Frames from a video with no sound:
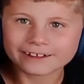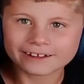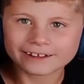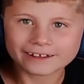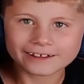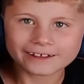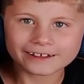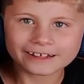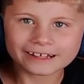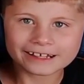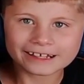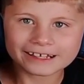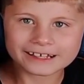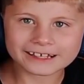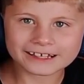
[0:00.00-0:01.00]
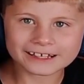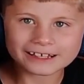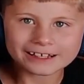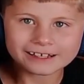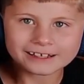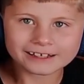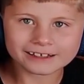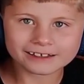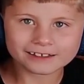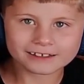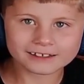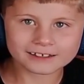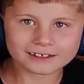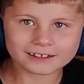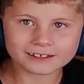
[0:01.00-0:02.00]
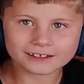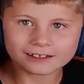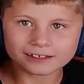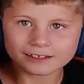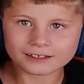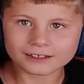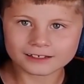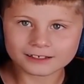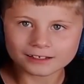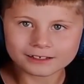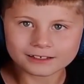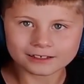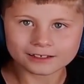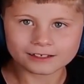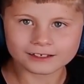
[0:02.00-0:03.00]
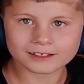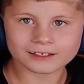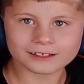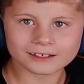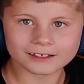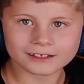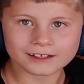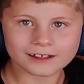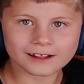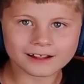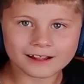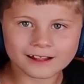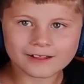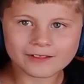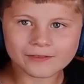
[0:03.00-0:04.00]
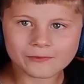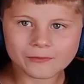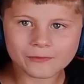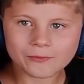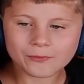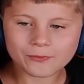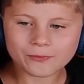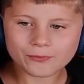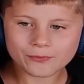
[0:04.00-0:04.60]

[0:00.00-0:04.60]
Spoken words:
(silent)